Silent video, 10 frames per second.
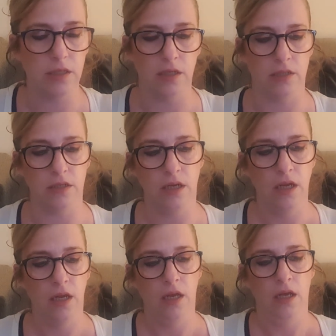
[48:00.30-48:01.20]
and
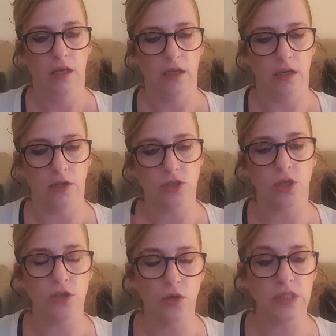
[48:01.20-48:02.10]
so
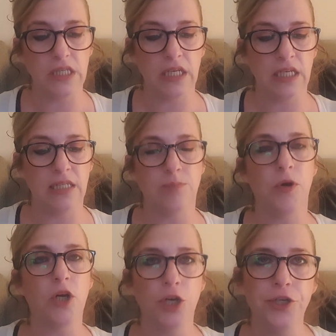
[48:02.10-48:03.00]
19 years.
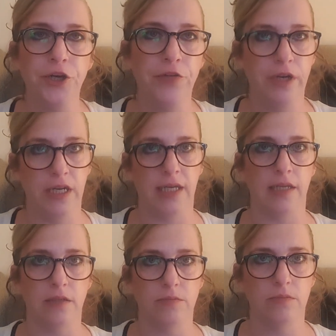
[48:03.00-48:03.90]
But
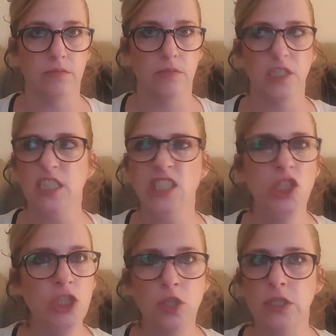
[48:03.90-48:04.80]
concurrently,
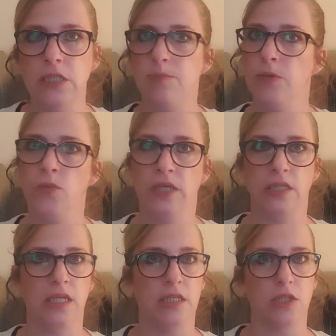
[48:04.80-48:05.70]
annoys me when
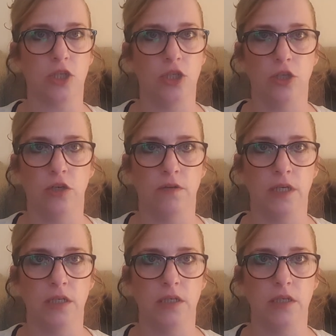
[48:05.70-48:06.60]
things are
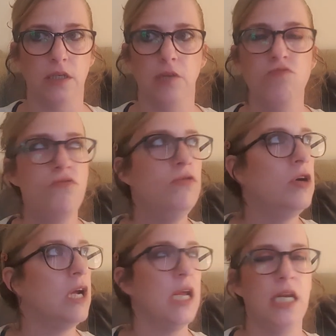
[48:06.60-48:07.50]
concurrent. It
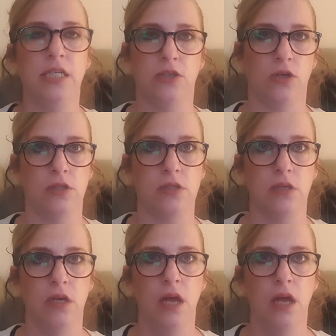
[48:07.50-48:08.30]
really does.